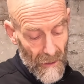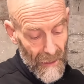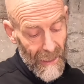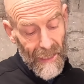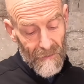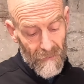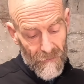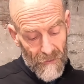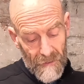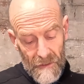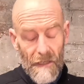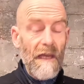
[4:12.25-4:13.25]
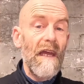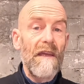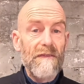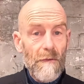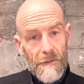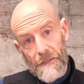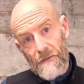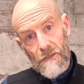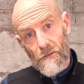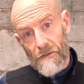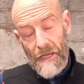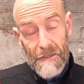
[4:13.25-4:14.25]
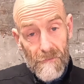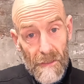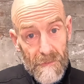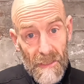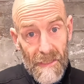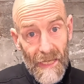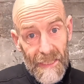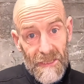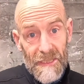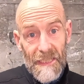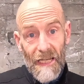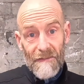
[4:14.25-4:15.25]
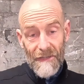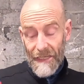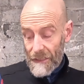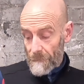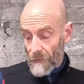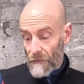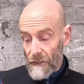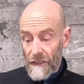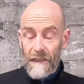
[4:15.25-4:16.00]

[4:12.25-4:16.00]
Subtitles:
And if you want the original DEATHGRIPs, they're still available.